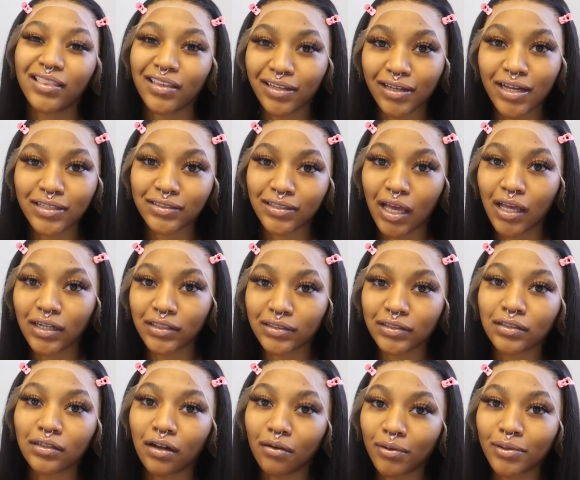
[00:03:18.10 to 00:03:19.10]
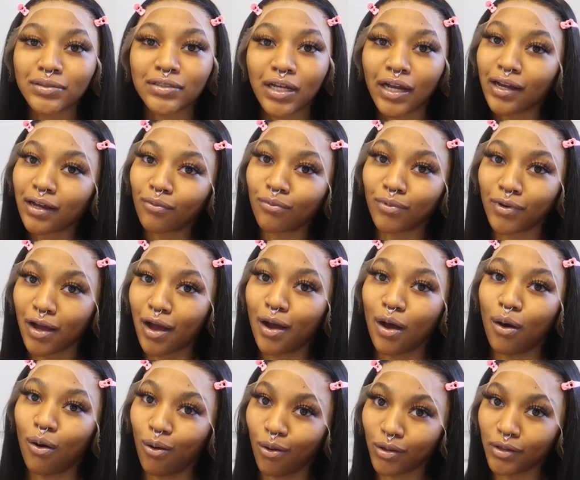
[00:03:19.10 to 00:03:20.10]
think I say this in almost like
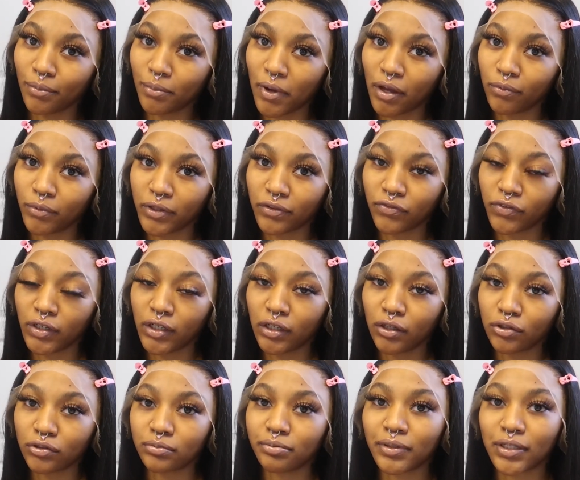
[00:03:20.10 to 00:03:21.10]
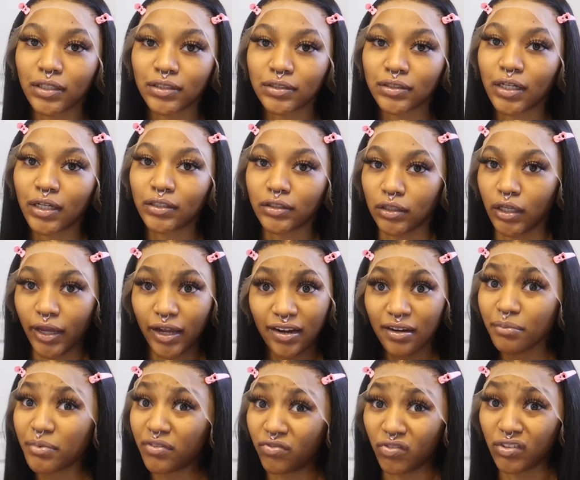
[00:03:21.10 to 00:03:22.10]
all of my wig videos because, like, the
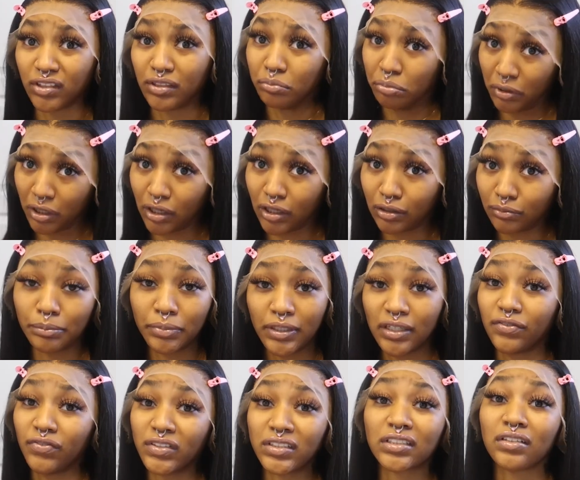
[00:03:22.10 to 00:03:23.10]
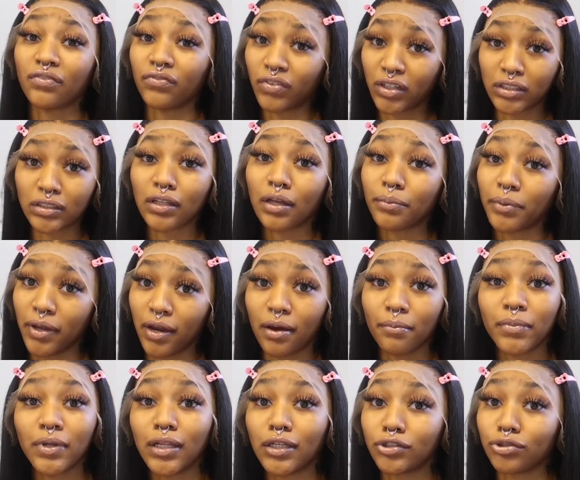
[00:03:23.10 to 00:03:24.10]
hair be really fine. But if it's some fucked up hair,
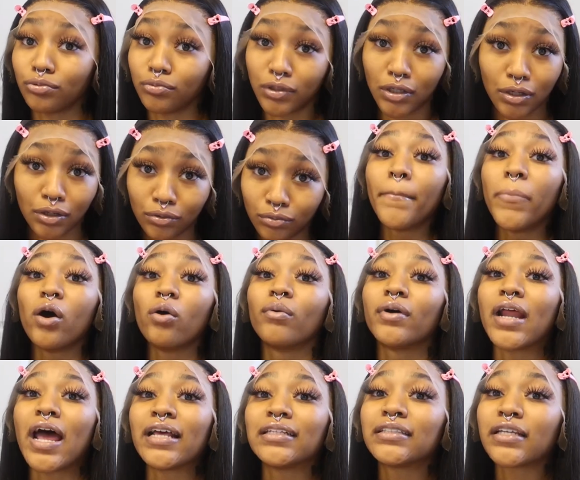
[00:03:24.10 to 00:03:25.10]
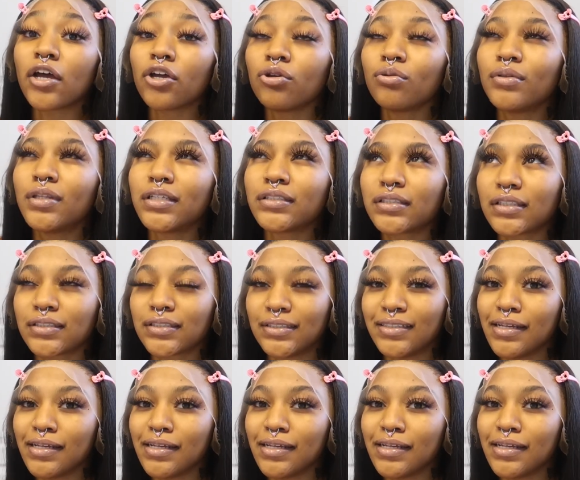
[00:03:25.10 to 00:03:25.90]
I'm gonna let you know. But when I tell you this is